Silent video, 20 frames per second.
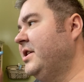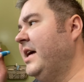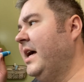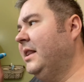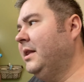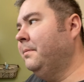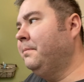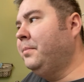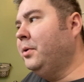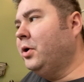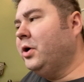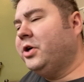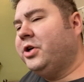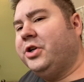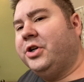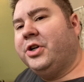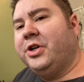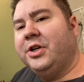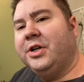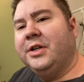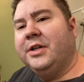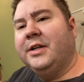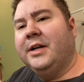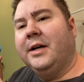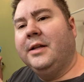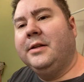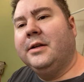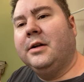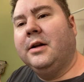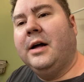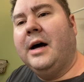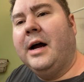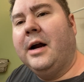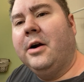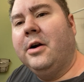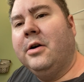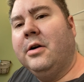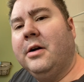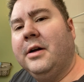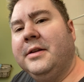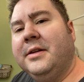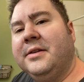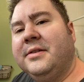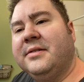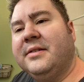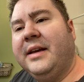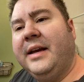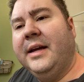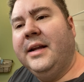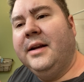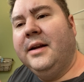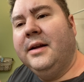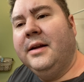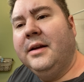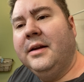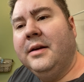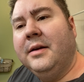had to push a little harder on the skin